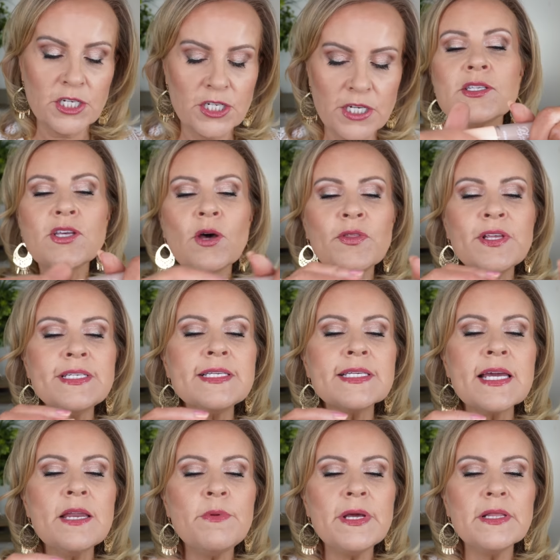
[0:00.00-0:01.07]
So this is
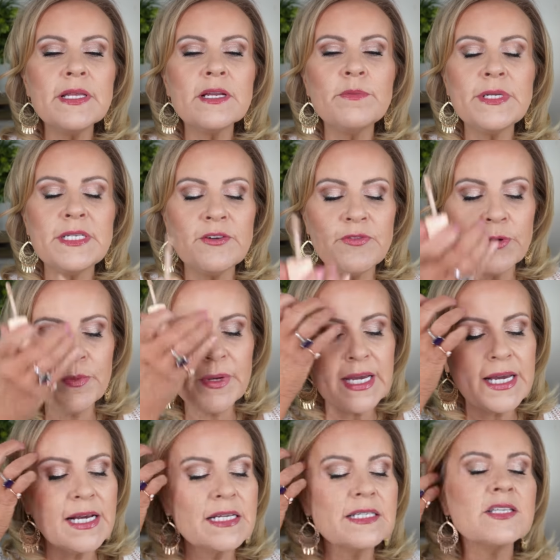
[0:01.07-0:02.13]
gonna be a little bit different
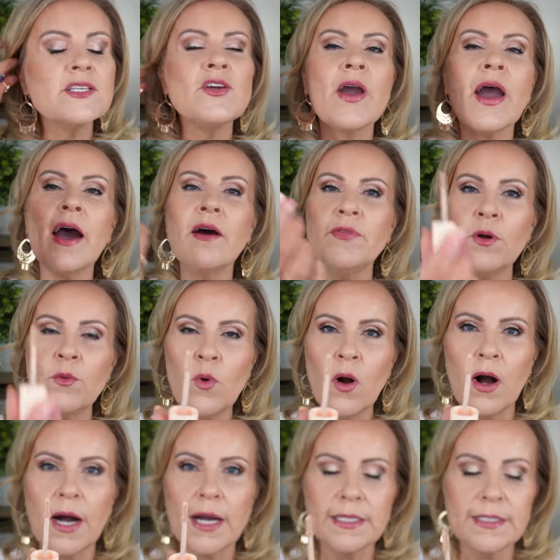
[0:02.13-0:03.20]
because you have the
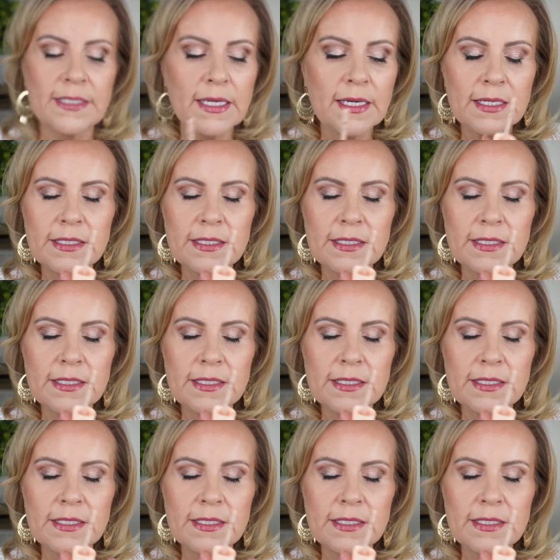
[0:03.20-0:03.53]
wand